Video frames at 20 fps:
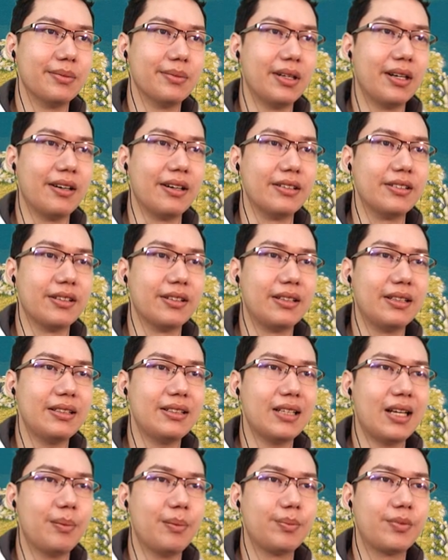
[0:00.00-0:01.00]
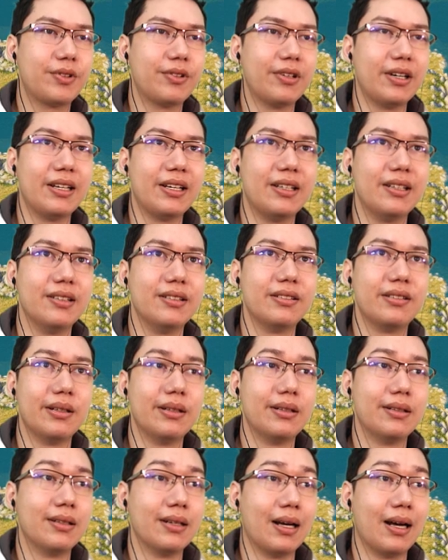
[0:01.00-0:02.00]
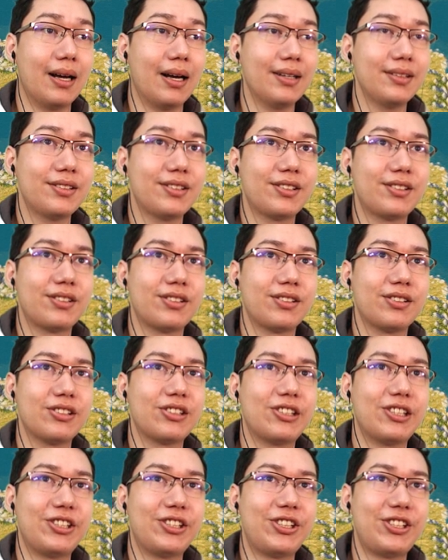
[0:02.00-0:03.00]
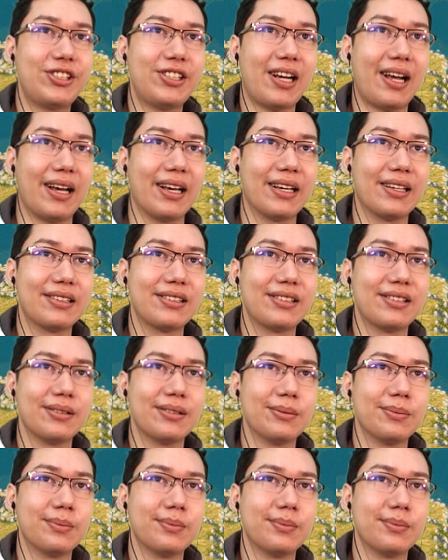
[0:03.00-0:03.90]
Alright, so this upgrades huts to shacks.